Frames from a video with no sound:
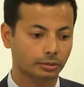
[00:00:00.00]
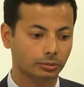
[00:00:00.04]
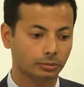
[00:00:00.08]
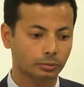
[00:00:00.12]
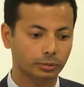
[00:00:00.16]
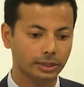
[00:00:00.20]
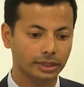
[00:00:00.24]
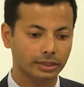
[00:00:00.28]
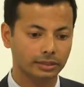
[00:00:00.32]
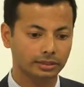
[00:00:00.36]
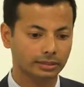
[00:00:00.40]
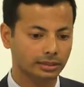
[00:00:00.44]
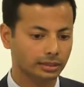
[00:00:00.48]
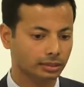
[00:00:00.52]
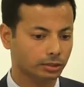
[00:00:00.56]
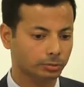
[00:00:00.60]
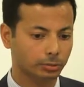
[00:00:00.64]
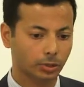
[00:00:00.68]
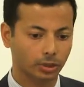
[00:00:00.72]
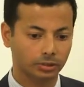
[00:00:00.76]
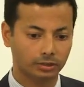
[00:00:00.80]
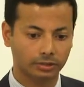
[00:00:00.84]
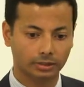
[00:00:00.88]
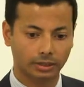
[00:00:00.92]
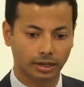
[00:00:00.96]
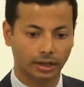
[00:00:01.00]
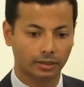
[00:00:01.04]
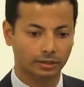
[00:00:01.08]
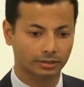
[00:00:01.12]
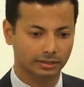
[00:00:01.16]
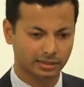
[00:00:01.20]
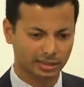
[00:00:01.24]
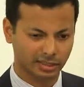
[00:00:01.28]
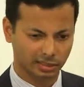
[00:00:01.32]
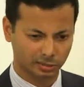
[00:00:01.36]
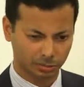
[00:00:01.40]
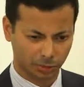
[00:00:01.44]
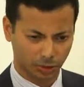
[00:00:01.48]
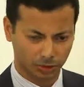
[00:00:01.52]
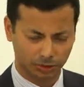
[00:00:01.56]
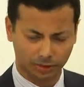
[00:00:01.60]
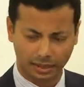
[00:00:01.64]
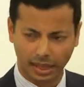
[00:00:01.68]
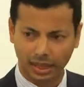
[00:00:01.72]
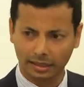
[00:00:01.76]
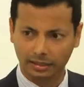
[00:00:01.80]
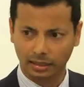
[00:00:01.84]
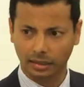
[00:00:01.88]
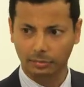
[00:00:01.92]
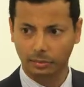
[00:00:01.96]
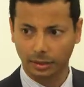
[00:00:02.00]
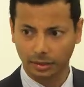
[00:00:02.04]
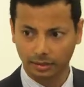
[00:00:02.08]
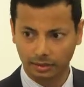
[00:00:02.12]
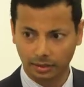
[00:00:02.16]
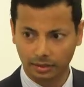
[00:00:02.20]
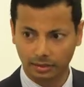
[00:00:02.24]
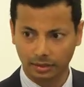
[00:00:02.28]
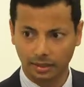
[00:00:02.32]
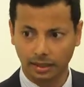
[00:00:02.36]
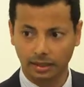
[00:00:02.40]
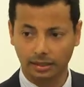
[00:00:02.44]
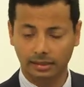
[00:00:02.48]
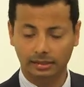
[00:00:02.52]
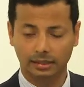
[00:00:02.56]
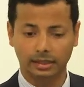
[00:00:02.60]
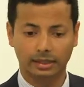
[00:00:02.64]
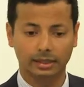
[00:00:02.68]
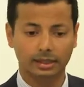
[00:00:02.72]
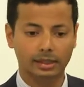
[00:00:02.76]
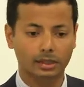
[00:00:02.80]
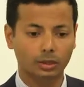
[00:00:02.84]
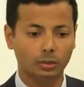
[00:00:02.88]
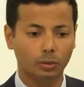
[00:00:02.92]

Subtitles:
Region exposure and currency exposure, as I mentioned earlier,